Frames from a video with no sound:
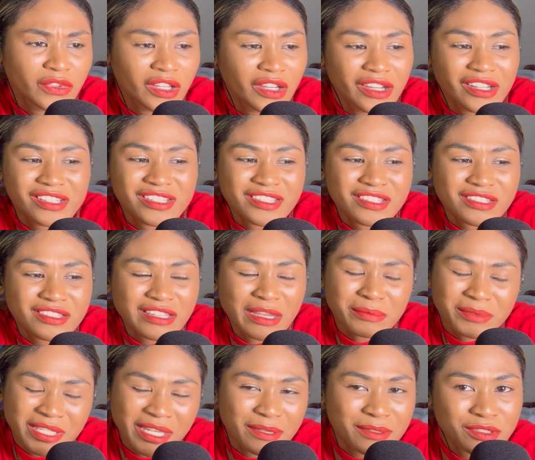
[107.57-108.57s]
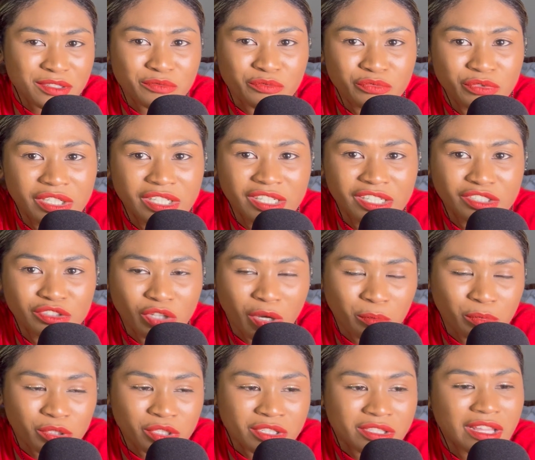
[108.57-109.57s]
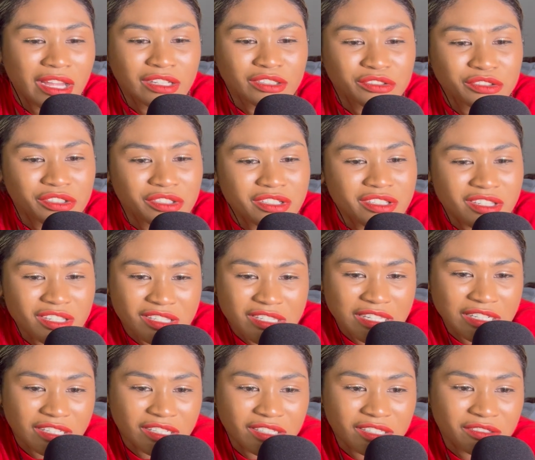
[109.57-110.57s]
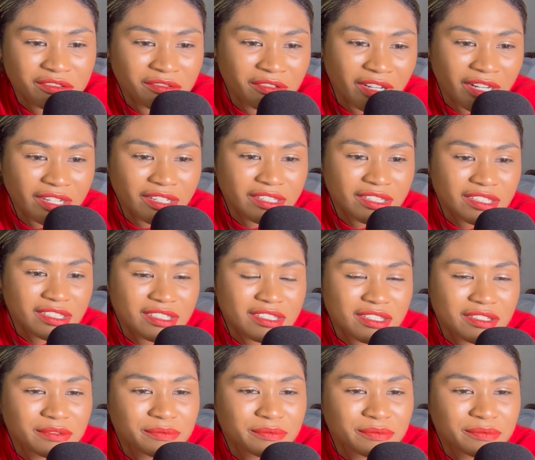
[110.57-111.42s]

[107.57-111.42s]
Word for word: It's sometimes really double standards, isn't it? Right?